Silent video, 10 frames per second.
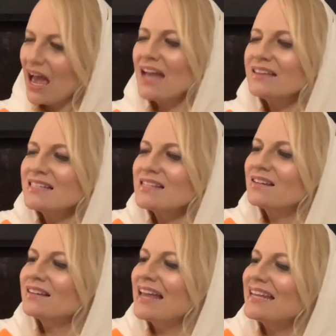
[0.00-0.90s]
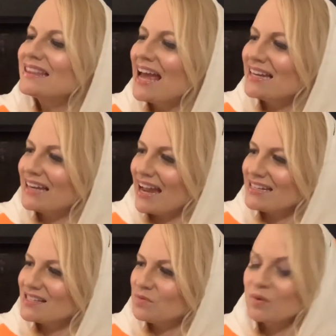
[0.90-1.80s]
I listened late that
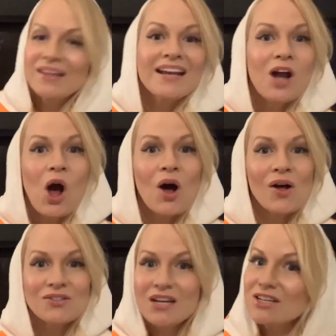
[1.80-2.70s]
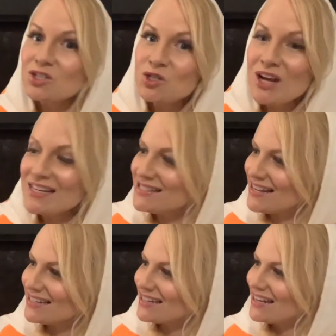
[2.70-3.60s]
night when they called
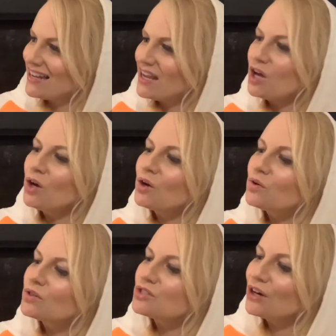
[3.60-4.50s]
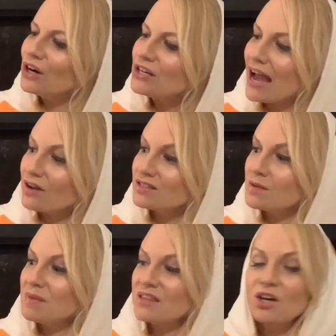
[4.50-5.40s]
Jason, who turned out to
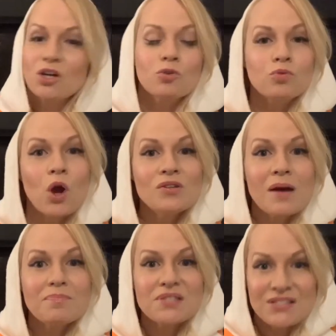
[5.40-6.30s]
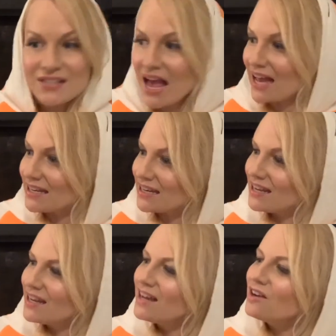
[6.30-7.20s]
be their grown-up son
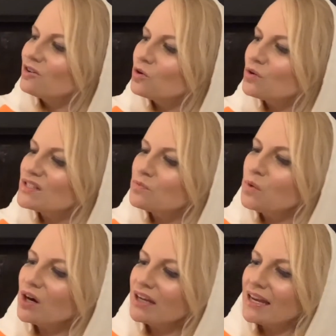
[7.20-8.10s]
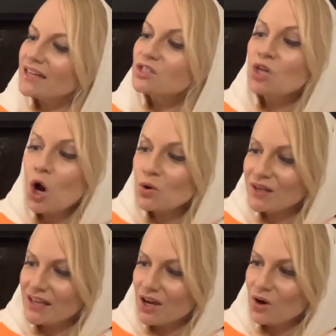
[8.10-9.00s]
who is working in
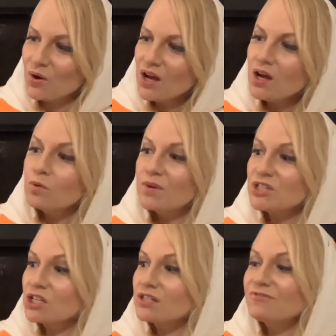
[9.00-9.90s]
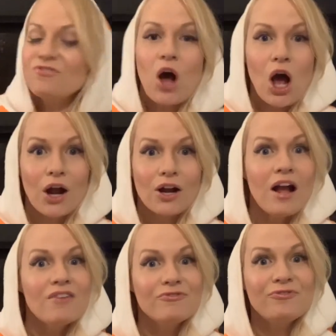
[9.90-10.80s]
Tokyo, which is far,
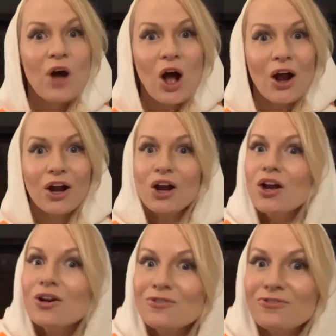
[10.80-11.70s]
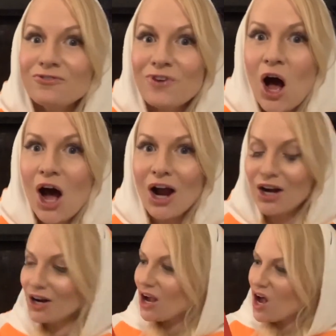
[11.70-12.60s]
far,
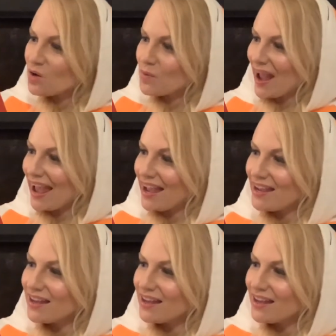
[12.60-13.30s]
far away,